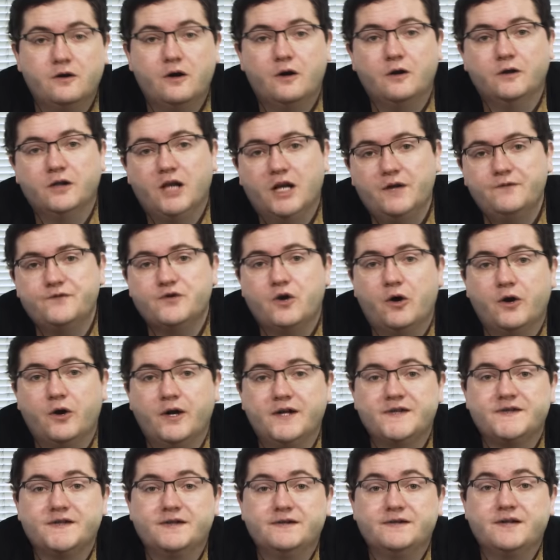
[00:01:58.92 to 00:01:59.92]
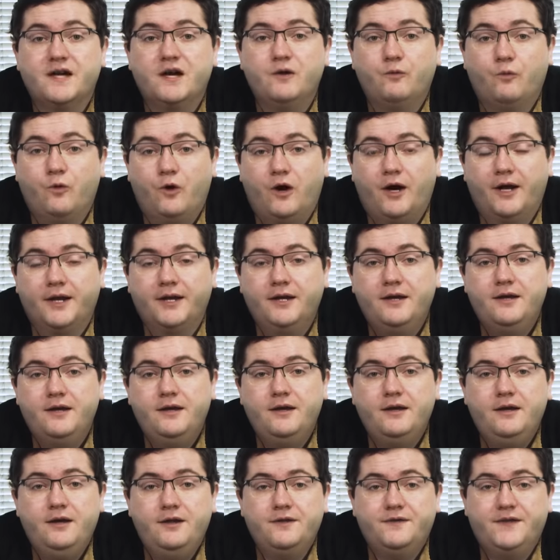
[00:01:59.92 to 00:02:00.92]
are a lot of targets in Taiwan
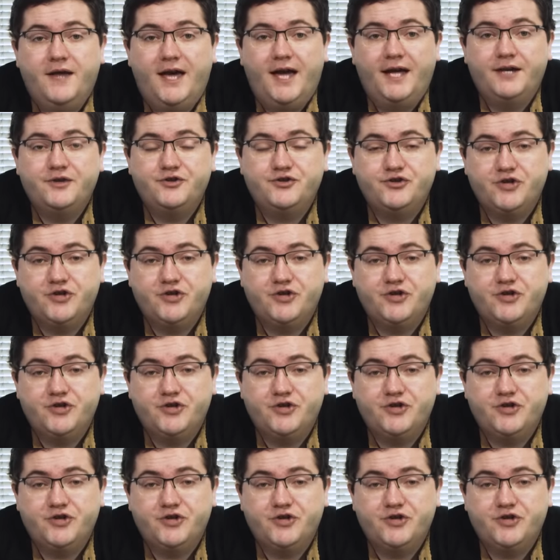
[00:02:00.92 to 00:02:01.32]
that